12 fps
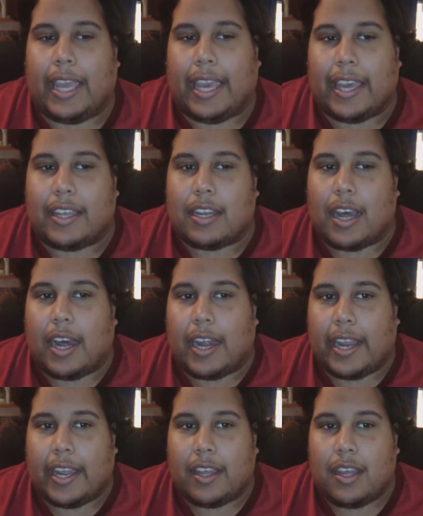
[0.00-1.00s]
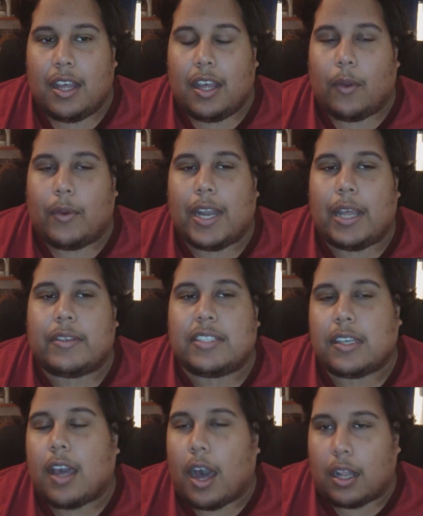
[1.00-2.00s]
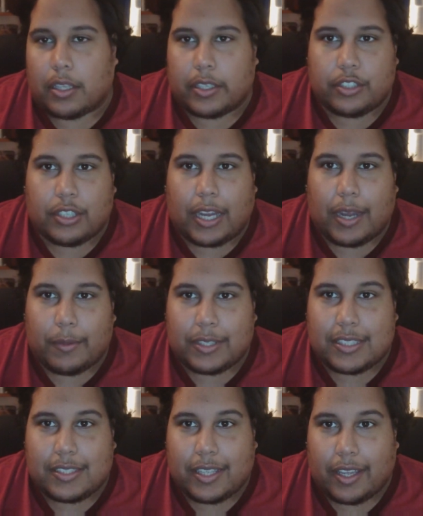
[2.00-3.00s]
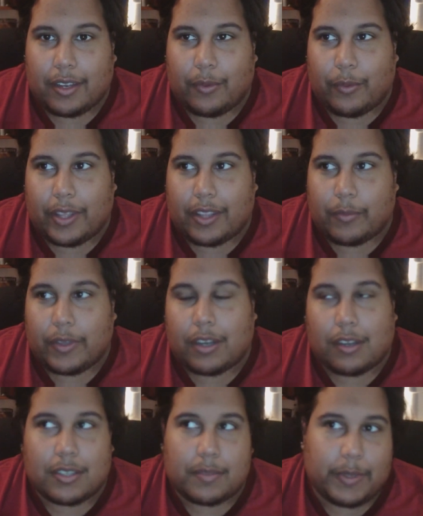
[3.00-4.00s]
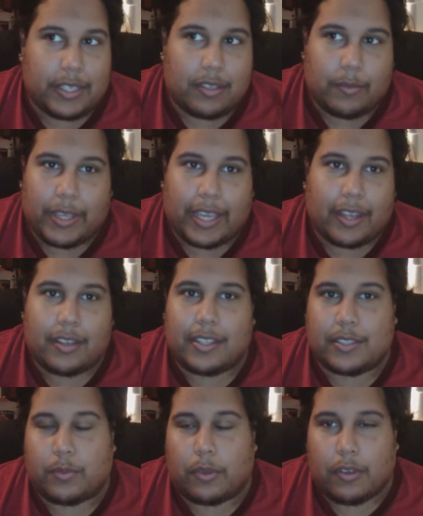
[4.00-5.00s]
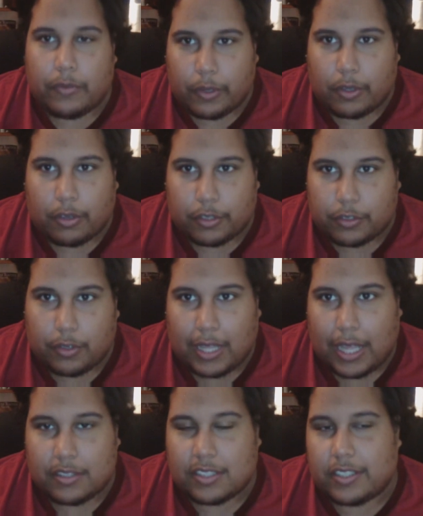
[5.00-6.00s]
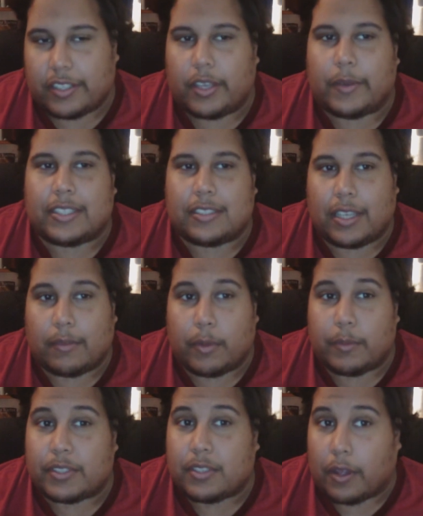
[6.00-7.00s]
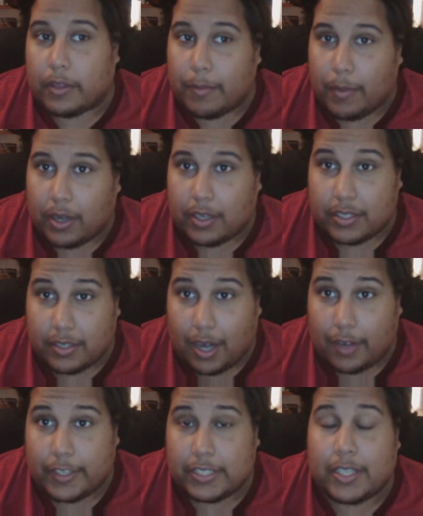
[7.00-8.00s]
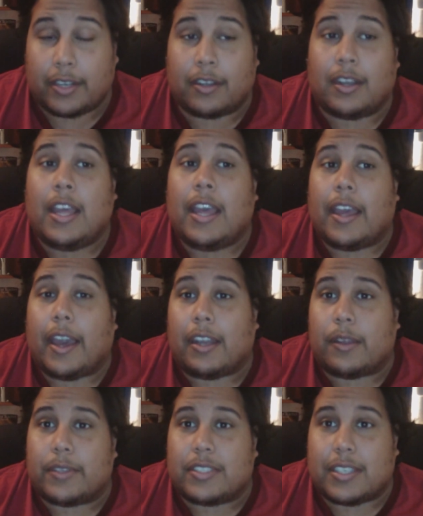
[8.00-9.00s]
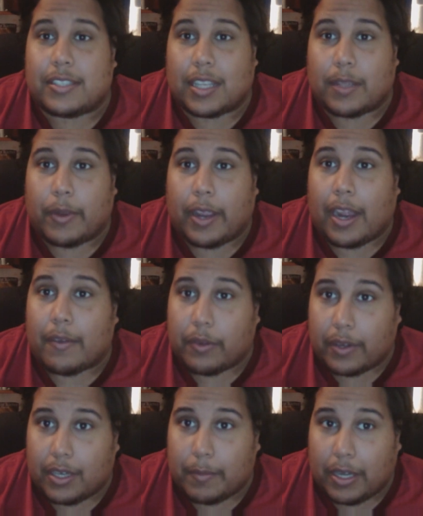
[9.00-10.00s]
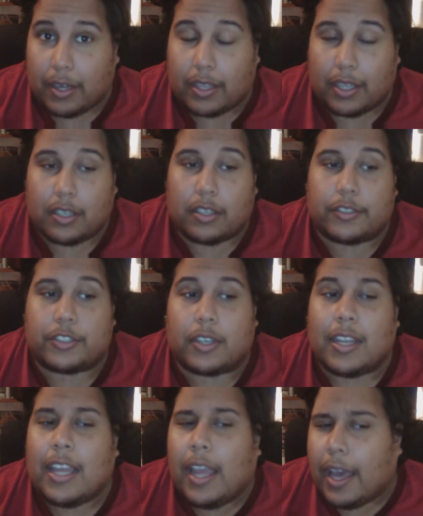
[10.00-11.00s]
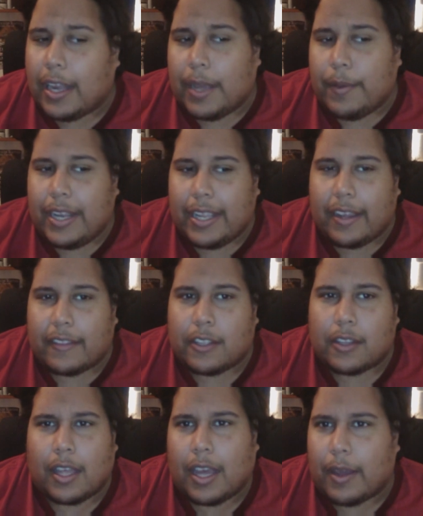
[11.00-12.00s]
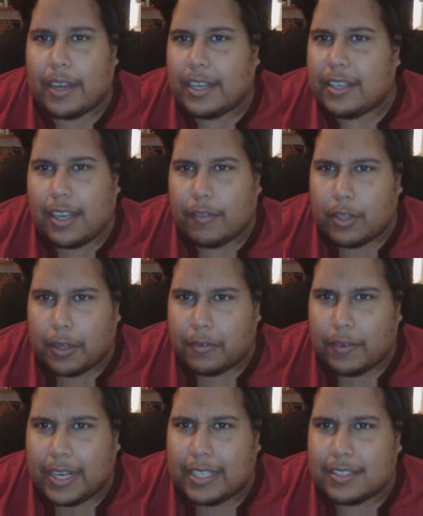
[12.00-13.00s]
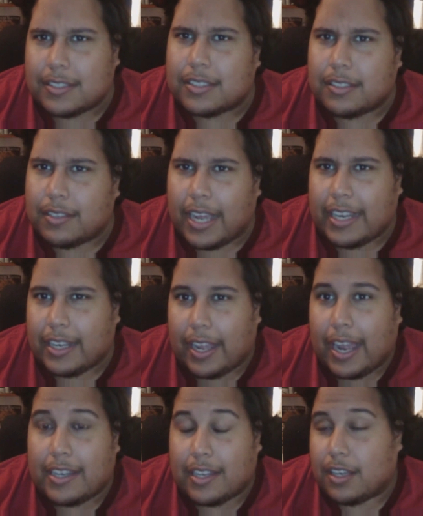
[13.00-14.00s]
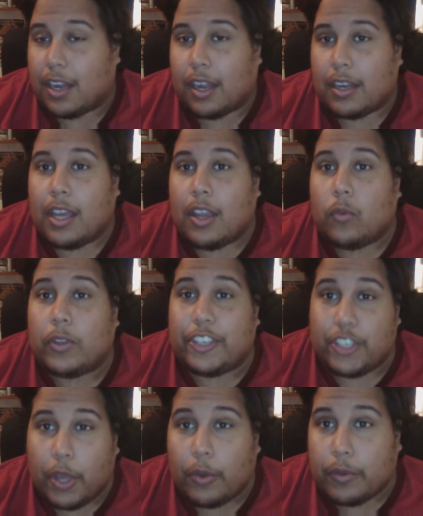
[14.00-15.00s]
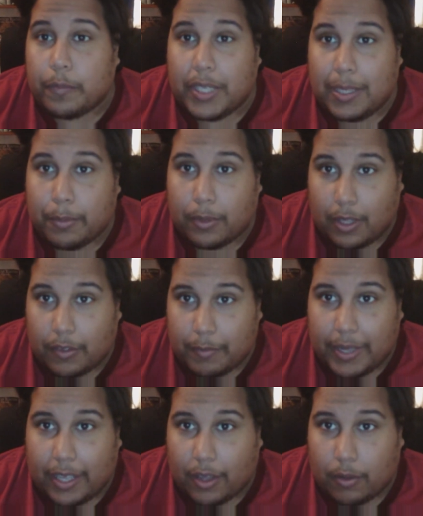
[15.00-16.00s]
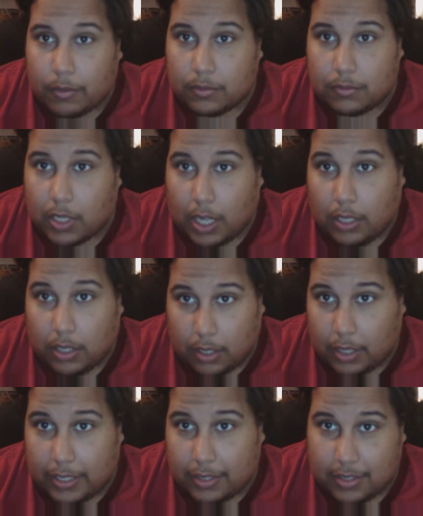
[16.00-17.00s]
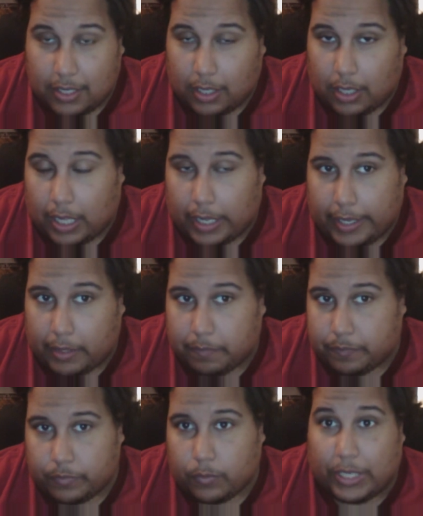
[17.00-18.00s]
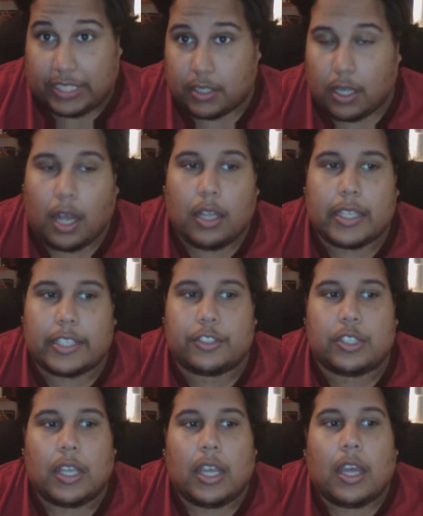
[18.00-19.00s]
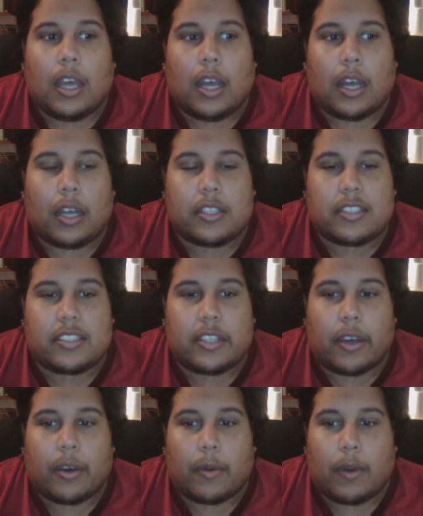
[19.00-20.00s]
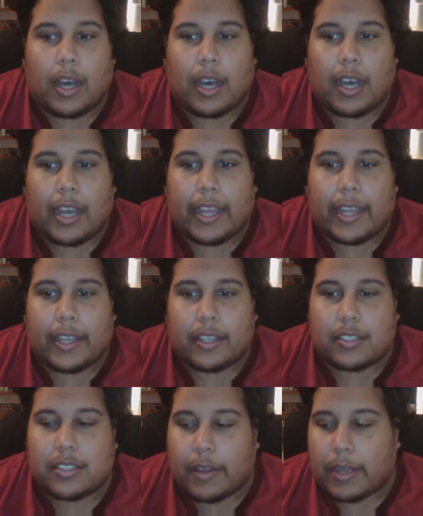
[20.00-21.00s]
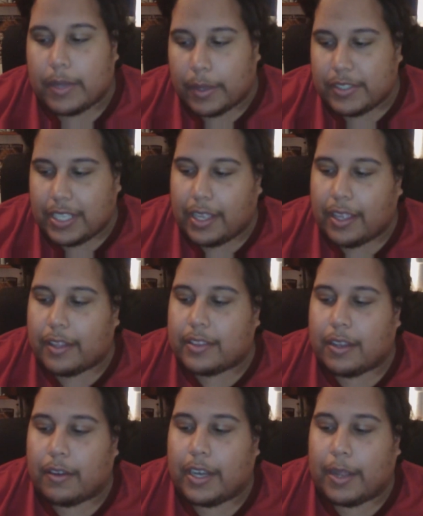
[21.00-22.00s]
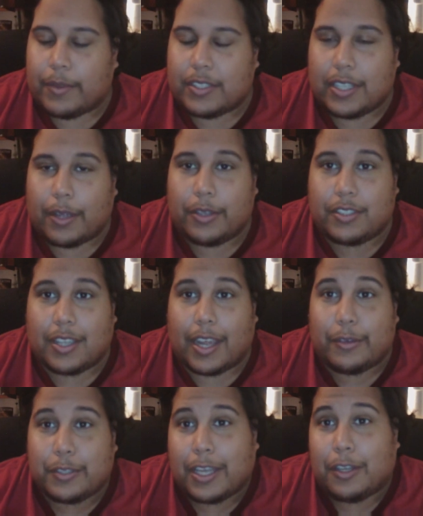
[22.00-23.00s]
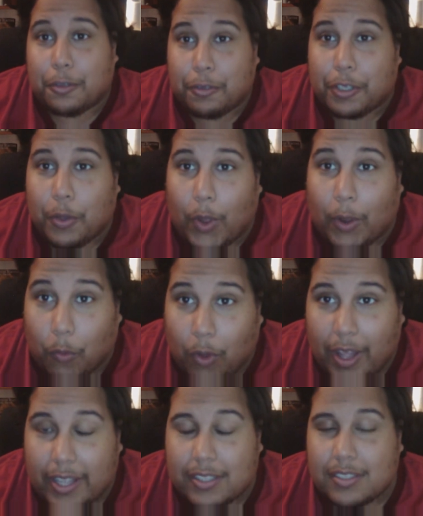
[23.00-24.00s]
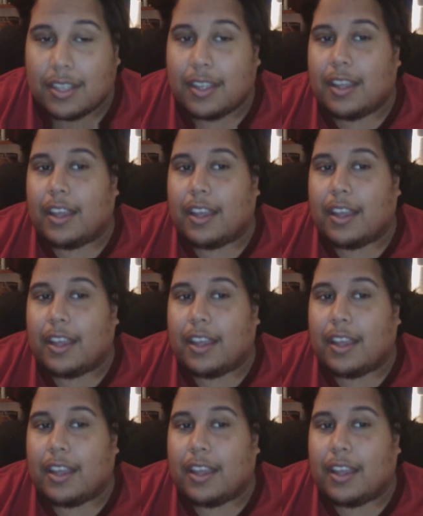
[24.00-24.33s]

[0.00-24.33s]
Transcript: And when I was in college, I would sit with, we had these wonderful cultural houses at UNC, and one was called the Marcus Garvey Center, and it was to celebrate African American culture. And I would hang out there a lot, and I didn't have a lot of friends, and I had not really known people of my own color until I went to college. So I was hanging out there, and I was kind of learning who I was.